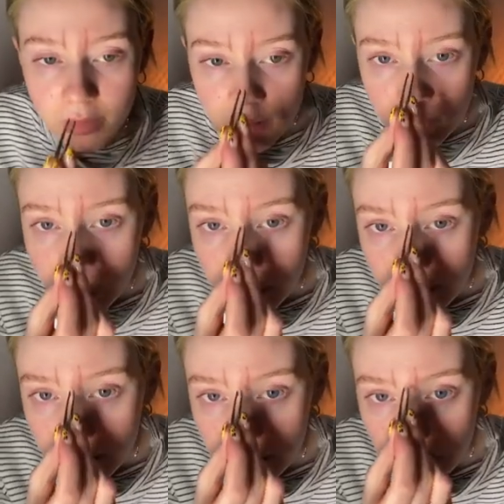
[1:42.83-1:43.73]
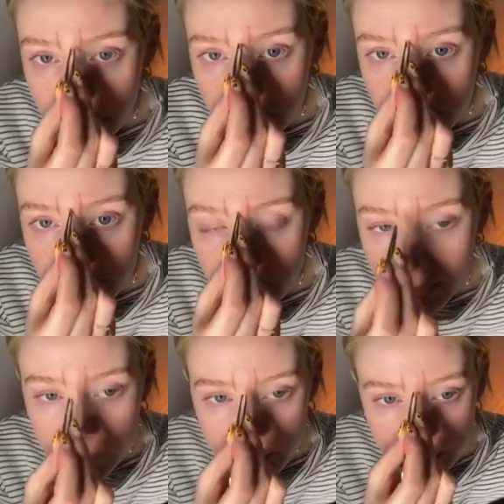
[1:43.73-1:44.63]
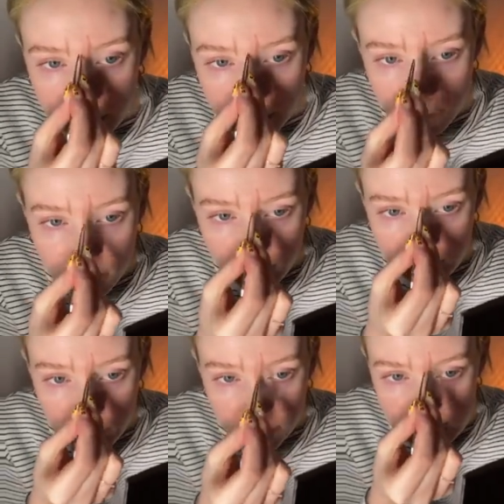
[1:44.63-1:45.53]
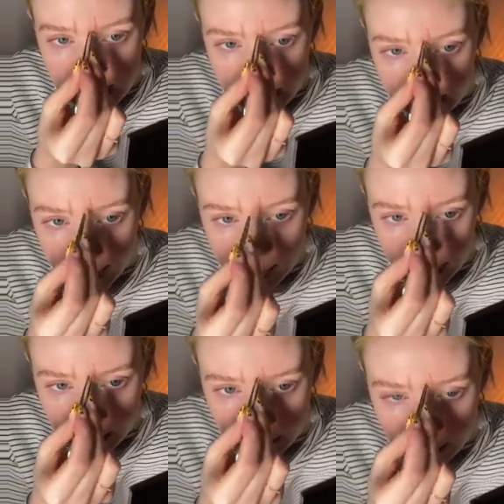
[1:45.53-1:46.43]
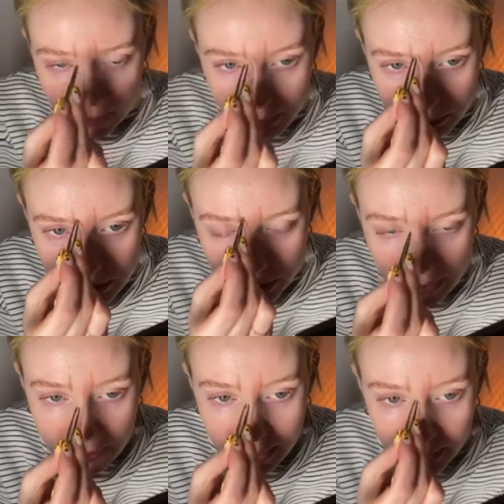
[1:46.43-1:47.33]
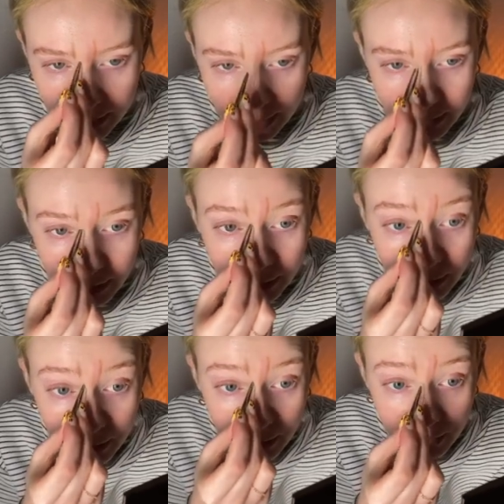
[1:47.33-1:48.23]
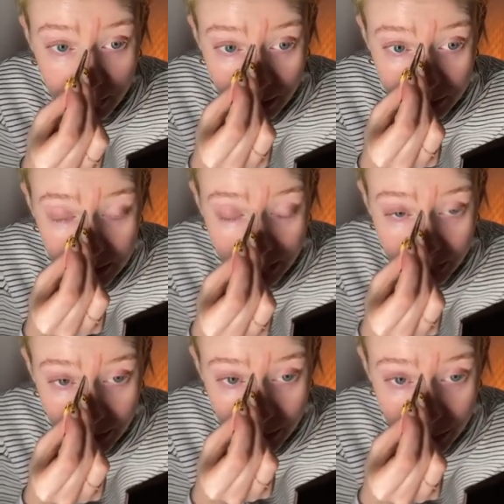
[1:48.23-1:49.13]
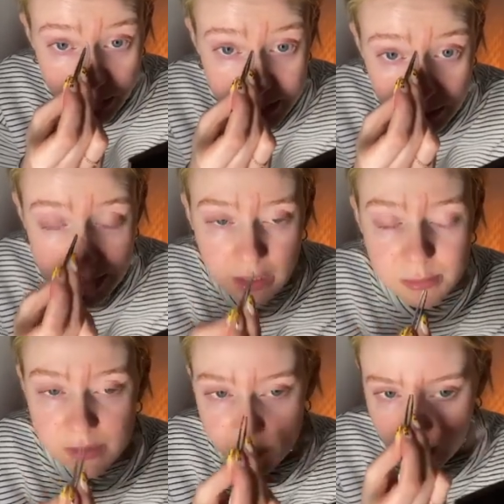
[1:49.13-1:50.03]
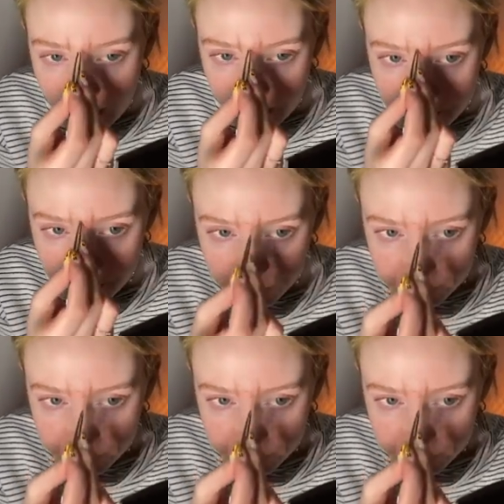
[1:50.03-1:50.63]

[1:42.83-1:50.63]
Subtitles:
in there, but you can take anything in between here, comes down the nose sometimes as well,